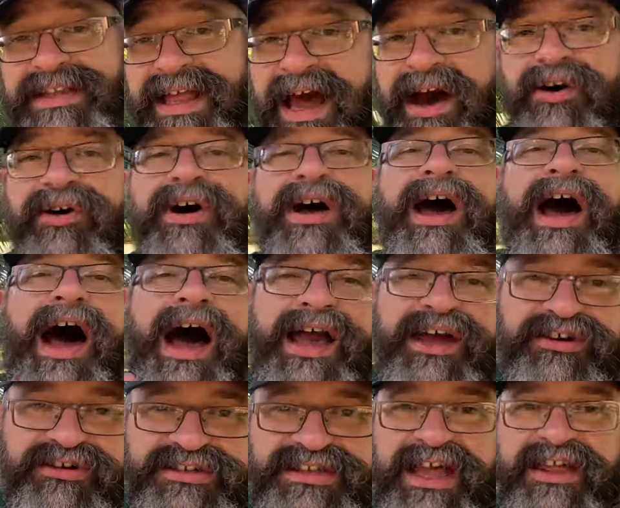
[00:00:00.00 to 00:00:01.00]
Now, I
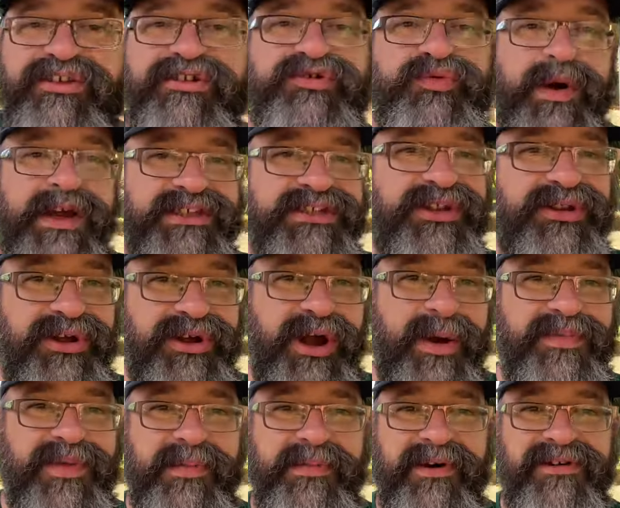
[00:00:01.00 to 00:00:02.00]
understand there's ways to look
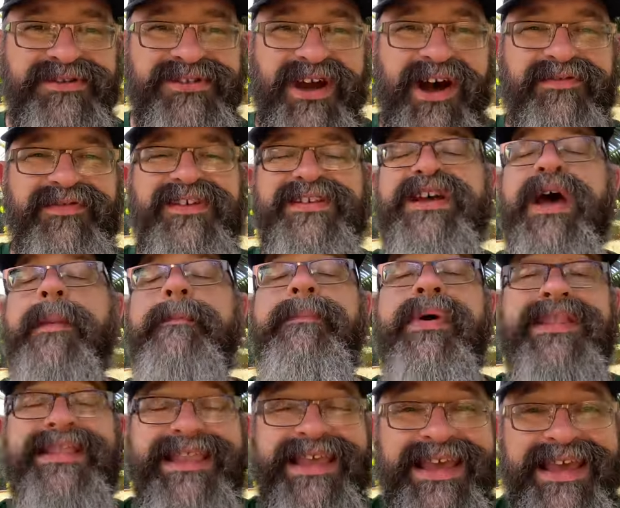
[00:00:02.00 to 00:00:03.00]
up the post office,
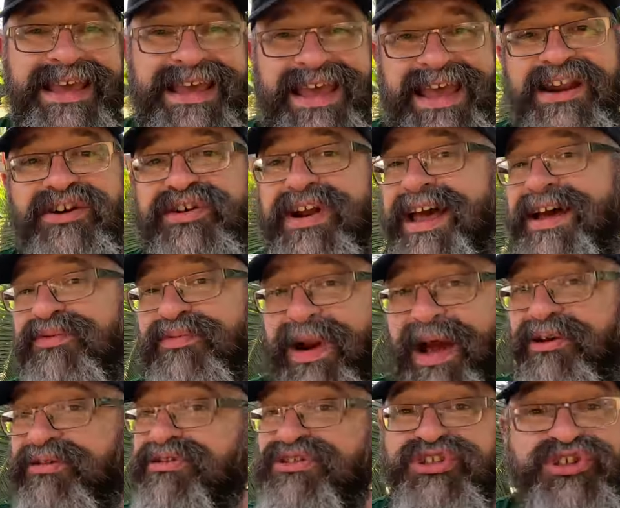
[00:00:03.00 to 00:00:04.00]
but the internet
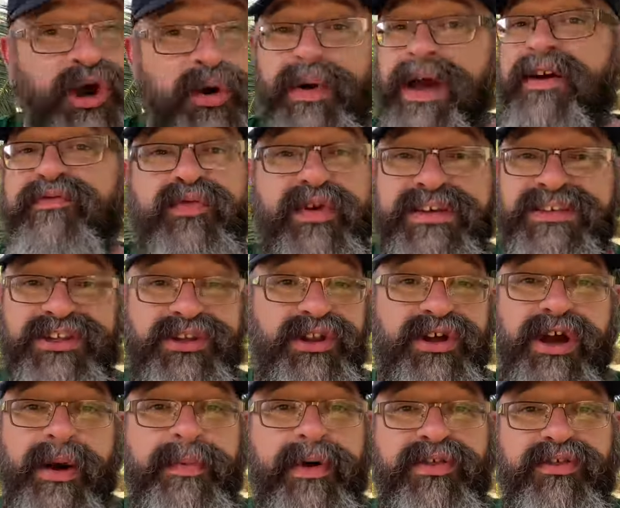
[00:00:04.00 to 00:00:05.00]
routers don't have ways to
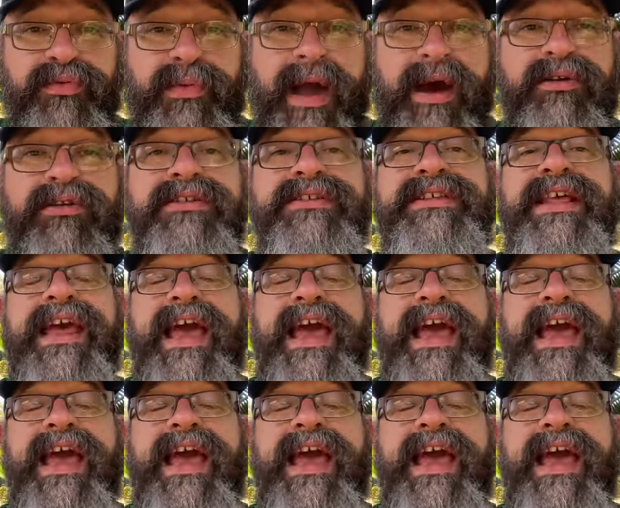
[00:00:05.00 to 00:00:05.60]
look up other routers.